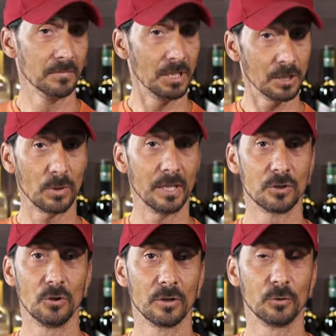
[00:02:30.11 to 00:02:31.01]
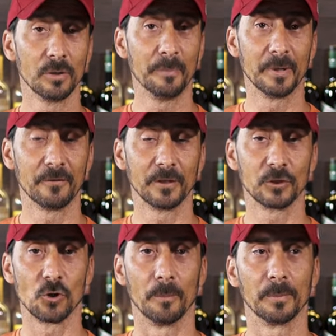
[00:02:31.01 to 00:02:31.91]
this one is gonna do the perfect
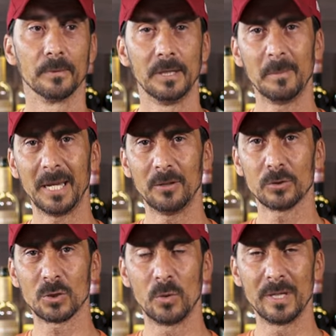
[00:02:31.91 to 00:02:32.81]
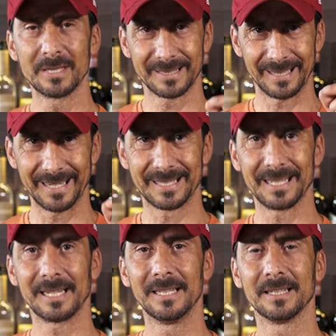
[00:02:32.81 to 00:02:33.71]
job. It may not squeeze
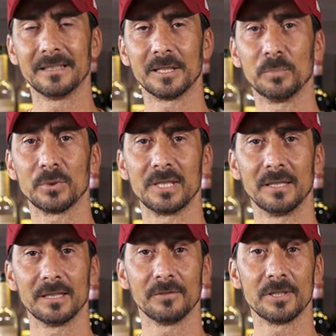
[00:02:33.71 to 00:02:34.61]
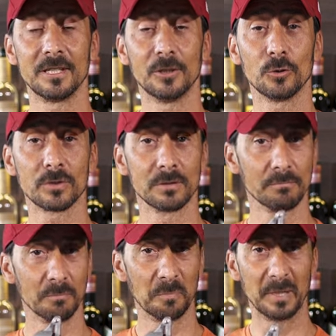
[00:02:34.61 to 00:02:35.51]
exactly 100% of the citrus,
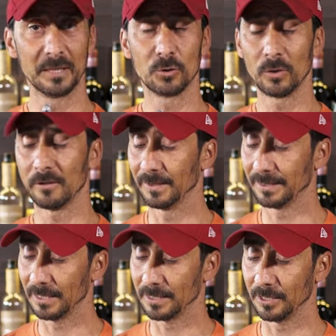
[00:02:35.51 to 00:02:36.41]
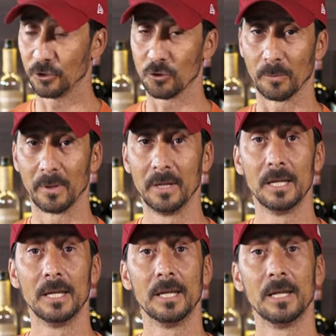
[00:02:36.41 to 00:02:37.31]
but it's doing fantastic job.
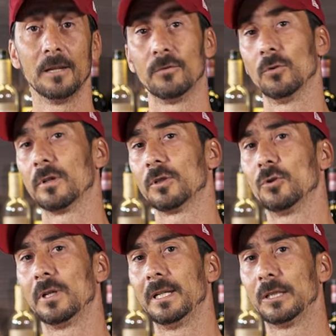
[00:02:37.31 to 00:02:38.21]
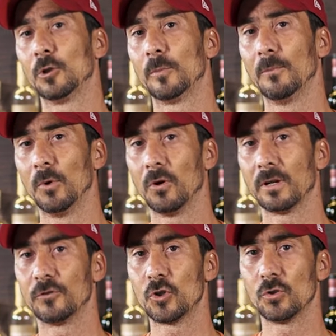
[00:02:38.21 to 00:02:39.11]
If you wanna do a little bit more
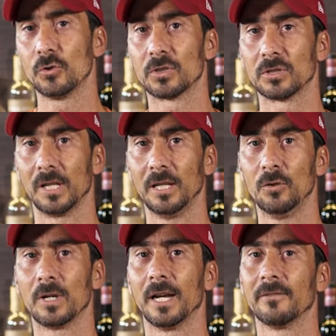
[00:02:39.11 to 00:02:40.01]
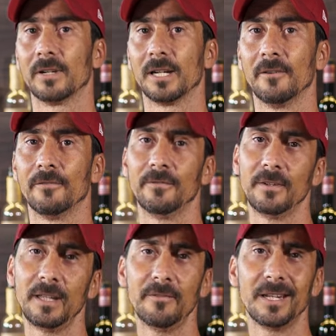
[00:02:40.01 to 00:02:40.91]
of juice and you kind of have
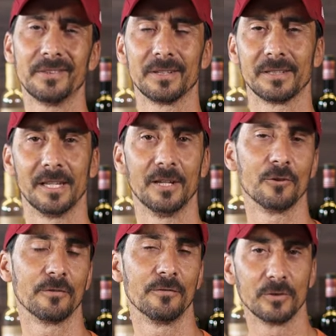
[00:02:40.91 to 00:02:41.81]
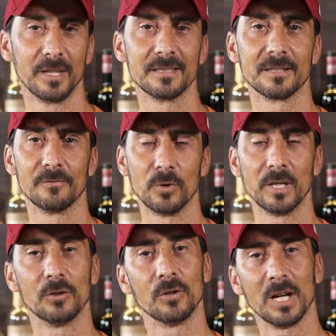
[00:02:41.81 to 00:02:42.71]
every other day or few days of
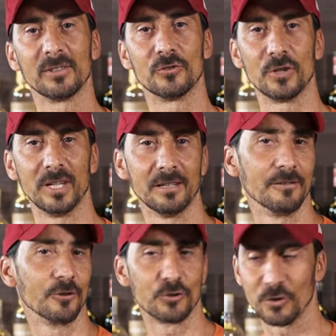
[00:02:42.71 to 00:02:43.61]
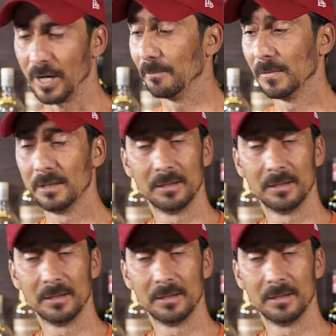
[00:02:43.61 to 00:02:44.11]
week, you have a drink or drum,